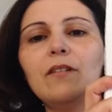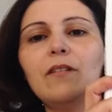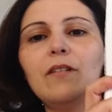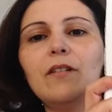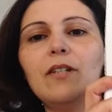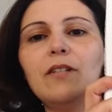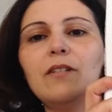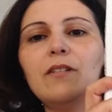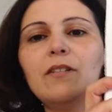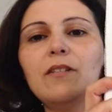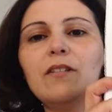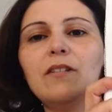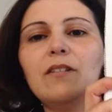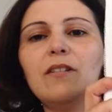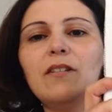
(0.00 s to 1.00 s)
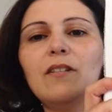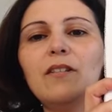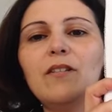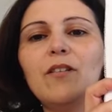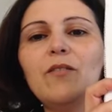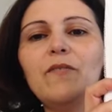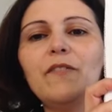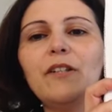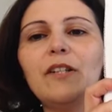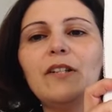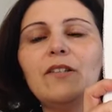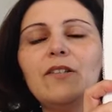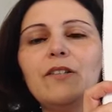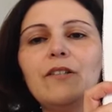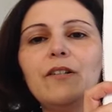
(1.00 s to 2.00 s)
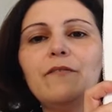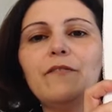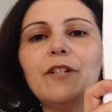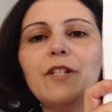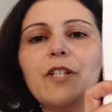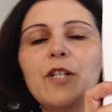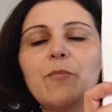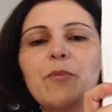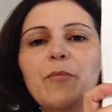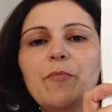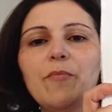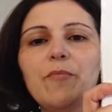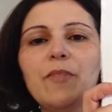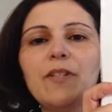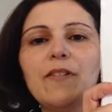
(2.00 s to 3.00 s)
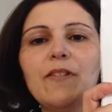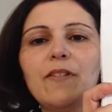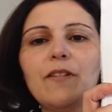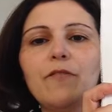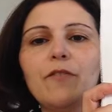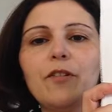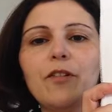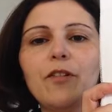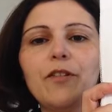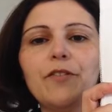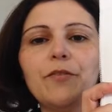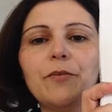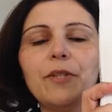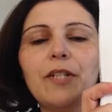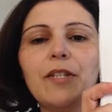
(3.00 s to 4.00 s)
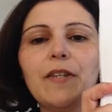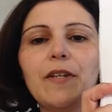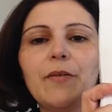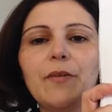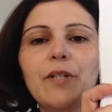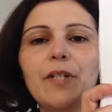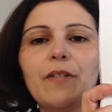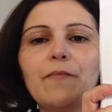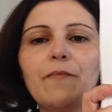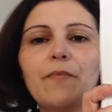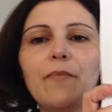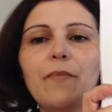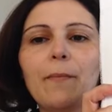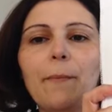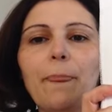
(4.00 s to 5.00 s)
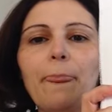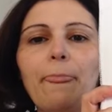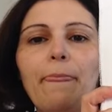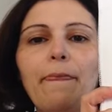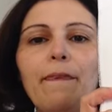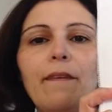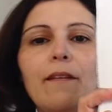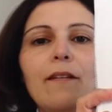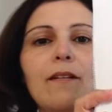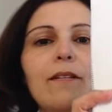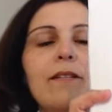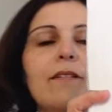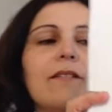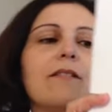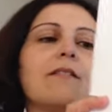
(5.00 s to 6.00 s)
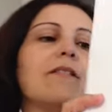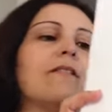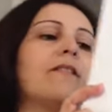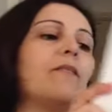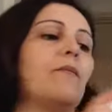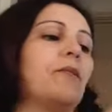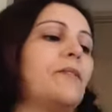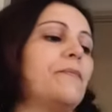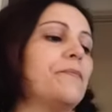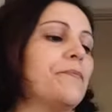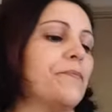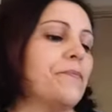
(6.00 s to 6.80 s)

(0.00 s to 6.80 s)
And yeah, hopefully I'll find it a bit easier to follow than doing it that way. That's that one.